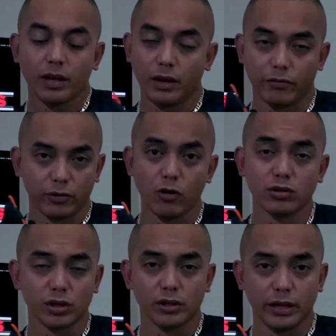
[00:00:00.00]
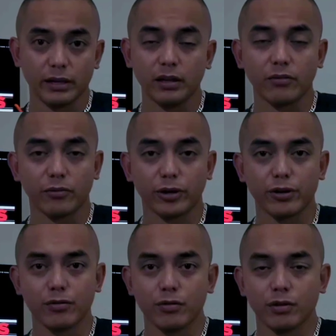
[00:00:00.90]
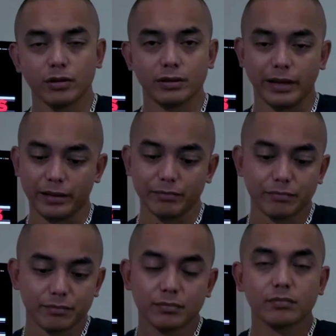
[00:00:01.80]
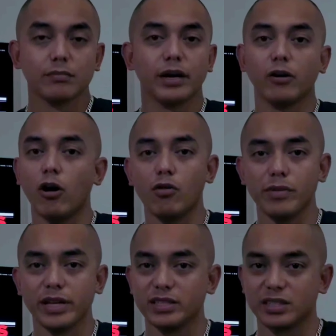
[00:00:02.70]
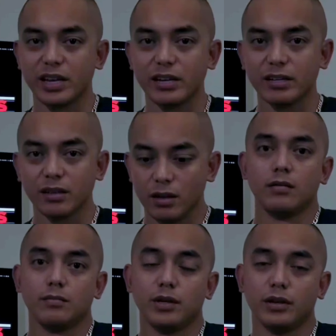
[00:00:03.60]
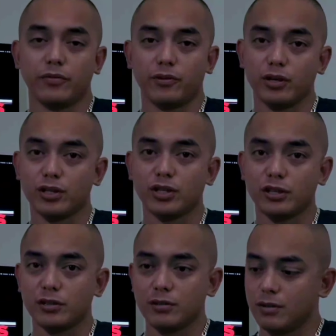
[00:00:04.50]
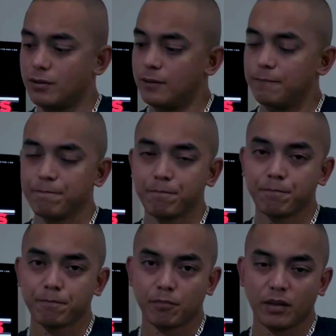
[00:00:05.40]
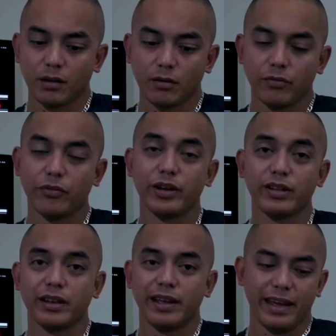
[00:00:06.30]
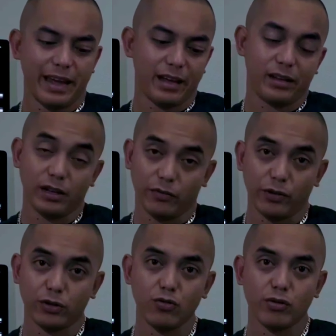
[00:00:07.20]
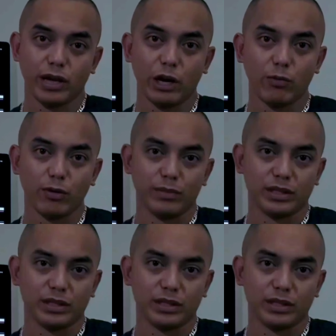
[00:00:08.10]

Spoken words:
If those are enough for you, then by all means get it. But if cushion, fit, and if you do care about